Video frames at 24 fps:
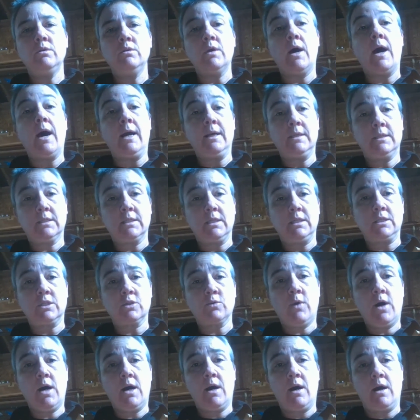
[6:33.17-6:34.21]
I say
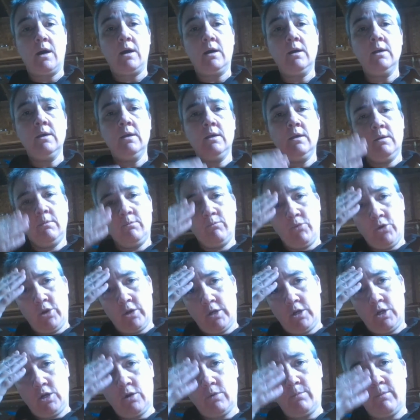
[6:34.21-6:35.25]
swaha, bring
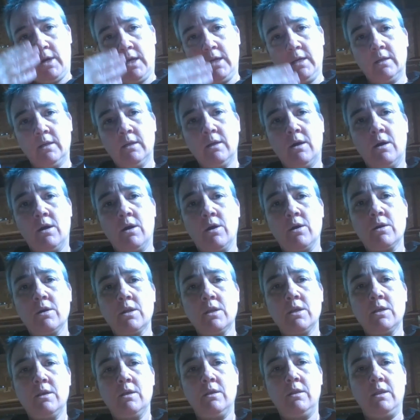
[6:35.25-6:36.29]
to your mind and heart
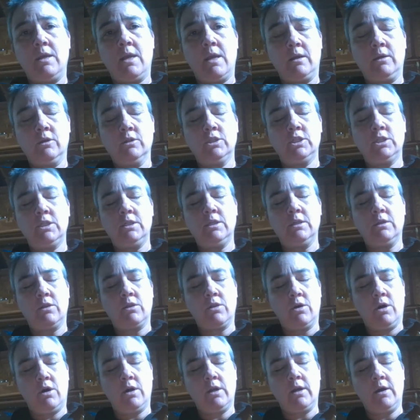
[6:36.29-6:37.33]
the energy and
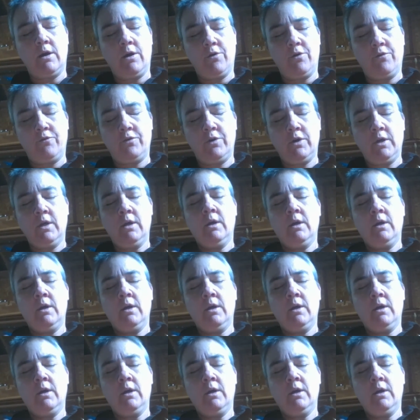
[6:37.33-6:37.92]
thought of,